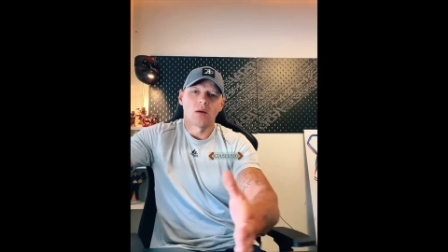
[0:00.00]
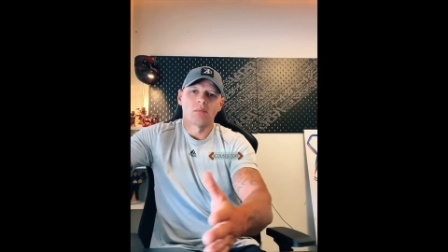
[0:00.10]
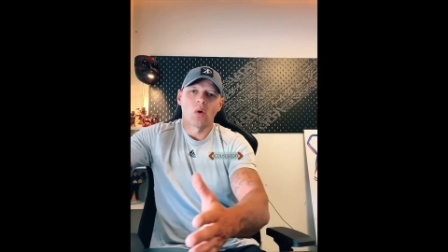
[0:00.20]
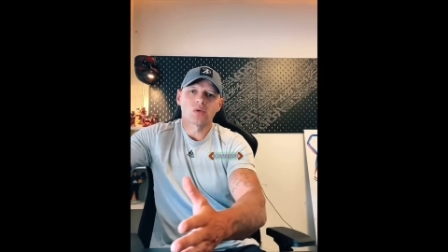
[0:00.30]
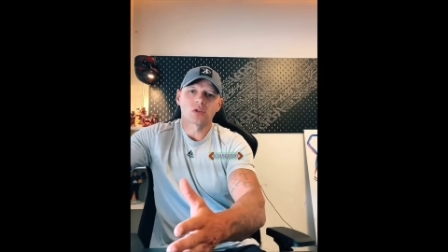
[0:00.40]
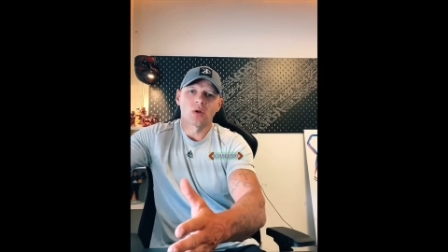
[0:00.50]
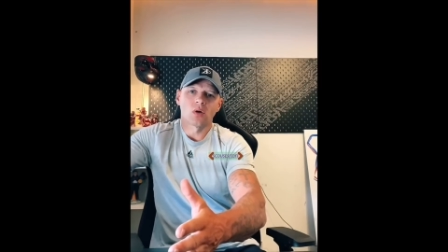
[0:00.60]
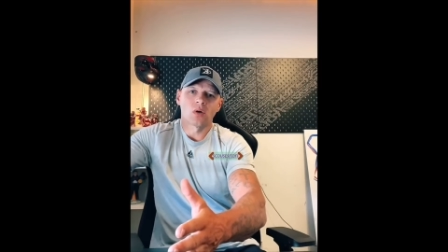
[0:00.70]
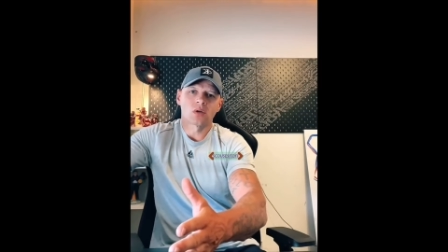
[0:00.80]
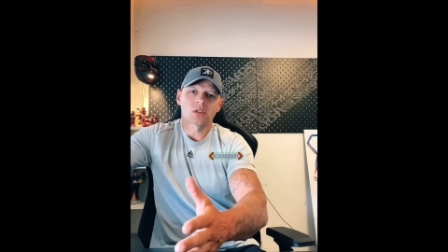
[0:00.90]
most
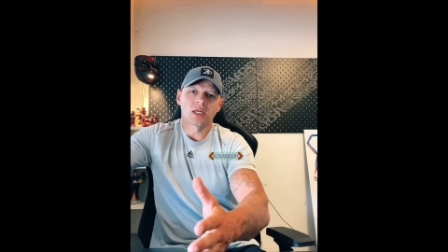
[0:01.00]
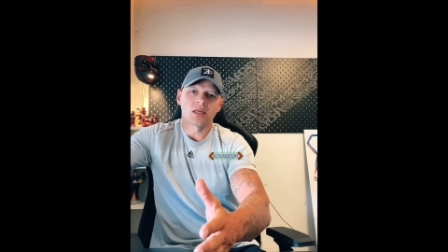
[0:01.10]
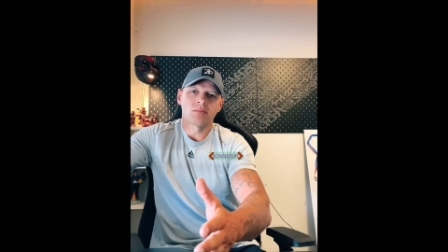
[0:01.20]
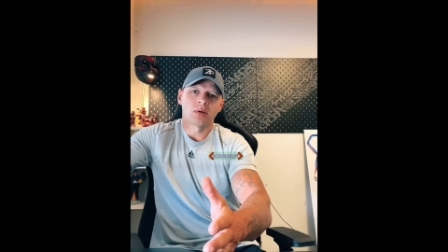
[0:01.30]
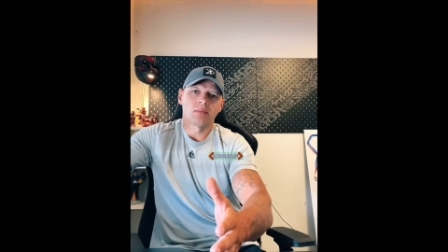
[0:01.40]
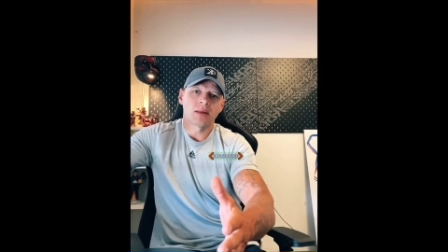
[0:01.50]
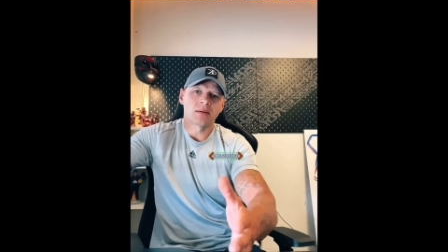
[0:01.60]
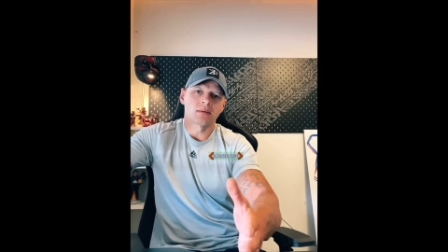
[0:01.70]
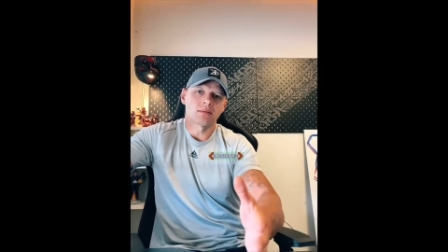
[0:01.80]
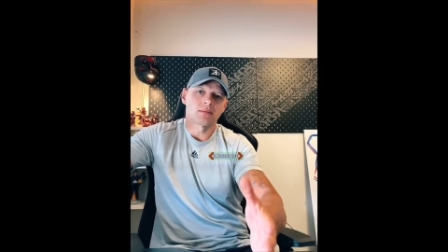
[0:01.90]
laws to
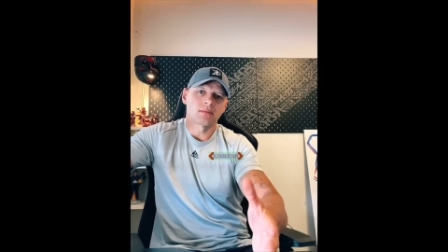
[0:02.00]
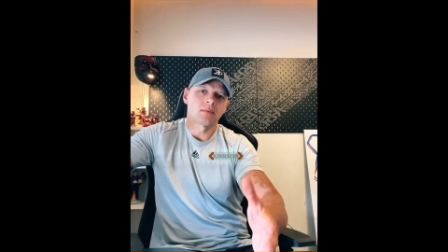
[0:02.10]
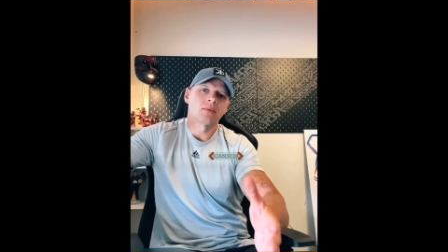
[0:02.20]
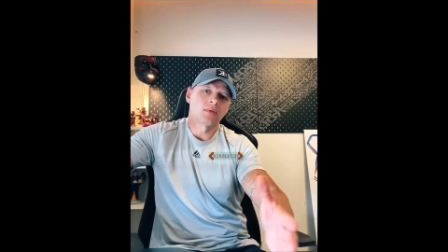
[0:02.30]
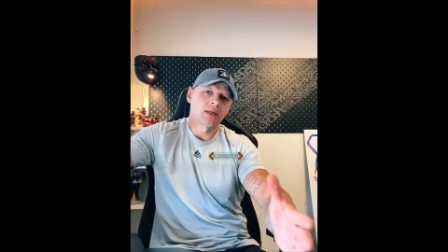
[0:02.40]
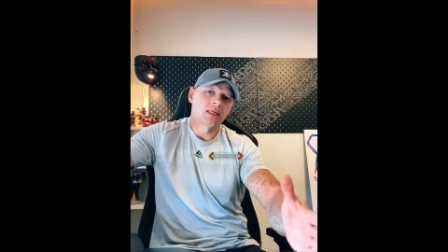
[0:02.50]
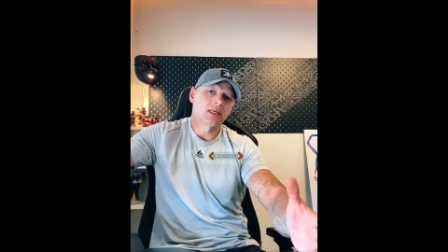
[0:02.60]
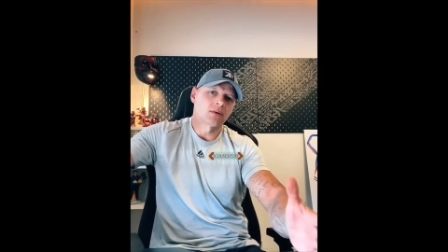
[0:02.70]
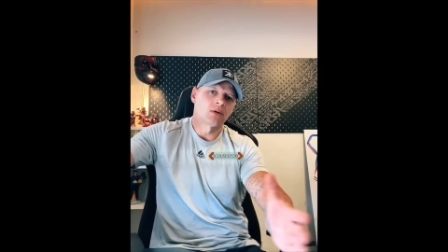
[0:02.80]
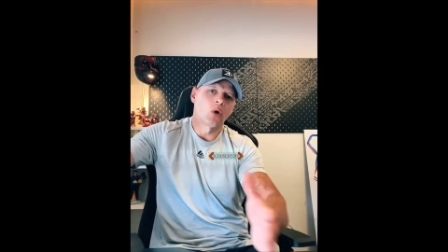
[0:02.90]
implement
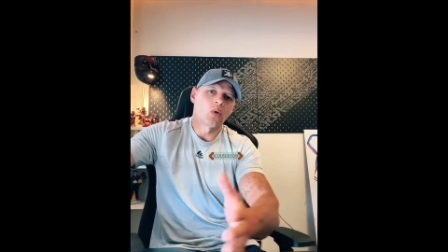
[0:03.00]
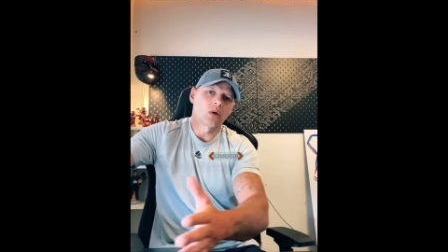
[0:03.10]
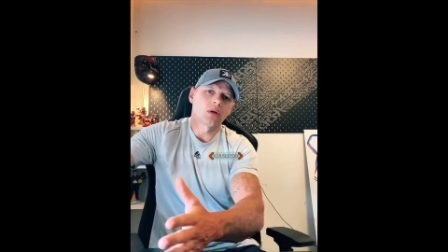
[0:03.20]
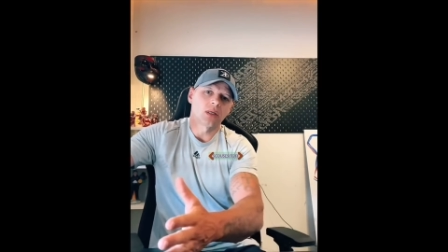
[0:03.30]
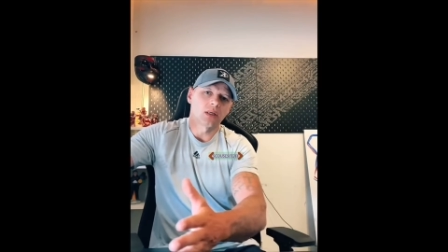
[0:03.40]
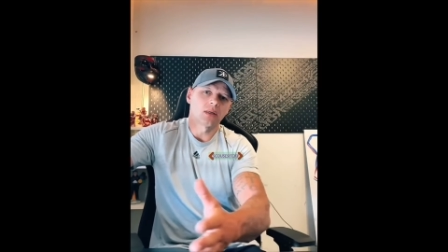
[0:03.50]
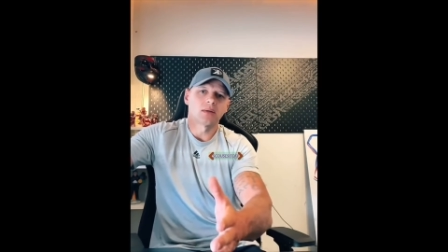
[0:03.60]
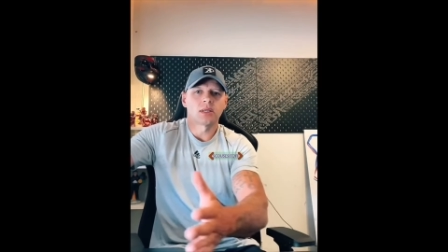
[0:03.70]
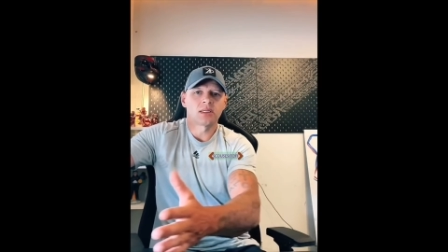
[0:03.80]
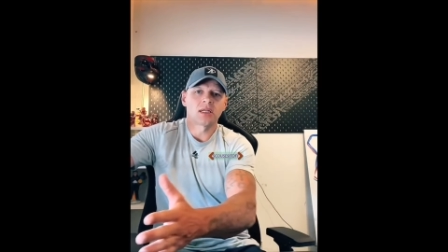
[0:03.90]
locally
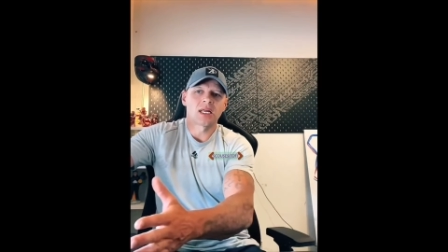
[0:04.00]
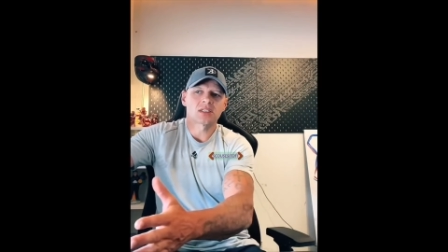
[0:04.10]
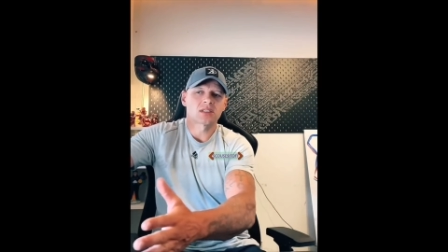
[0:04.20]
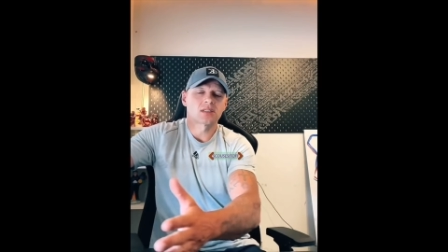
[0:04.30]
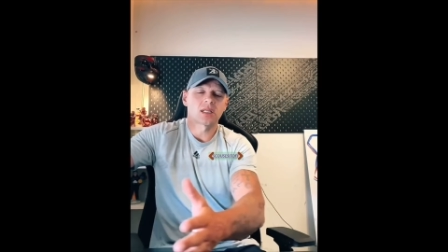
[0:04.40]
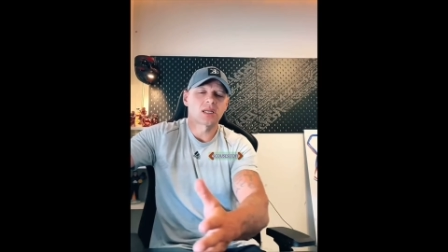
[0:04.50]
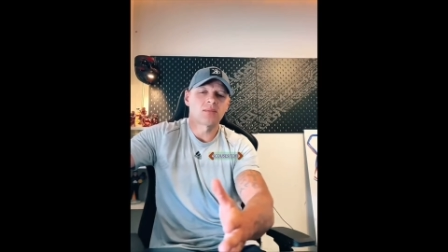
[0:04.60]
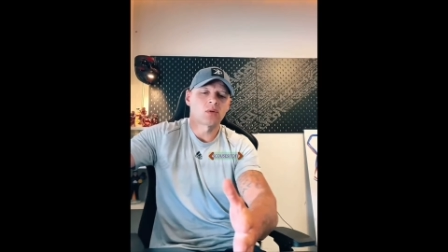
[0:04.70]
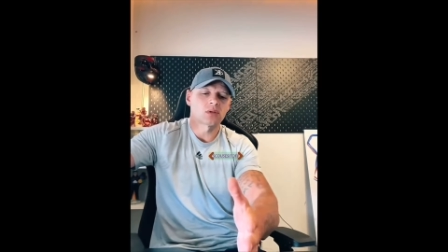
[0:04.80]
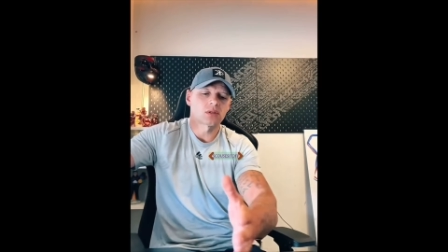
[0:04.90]
in the last 3
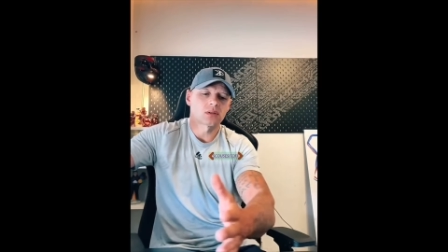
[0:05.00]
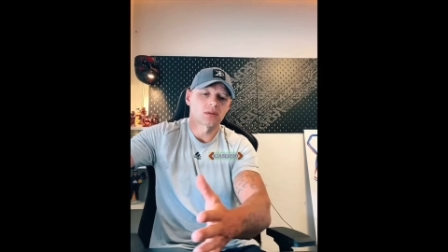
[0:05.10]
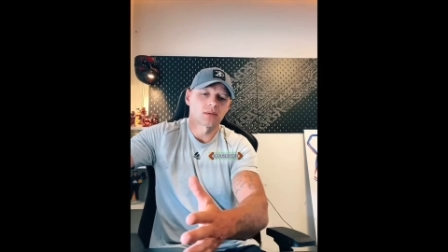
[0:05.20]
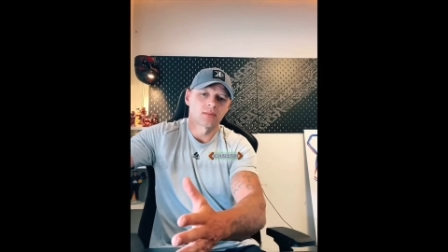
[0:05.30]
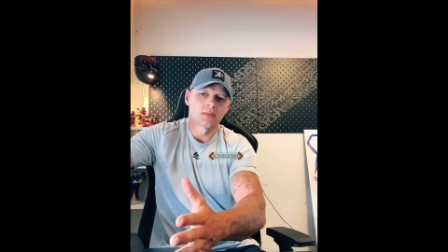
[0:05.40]
months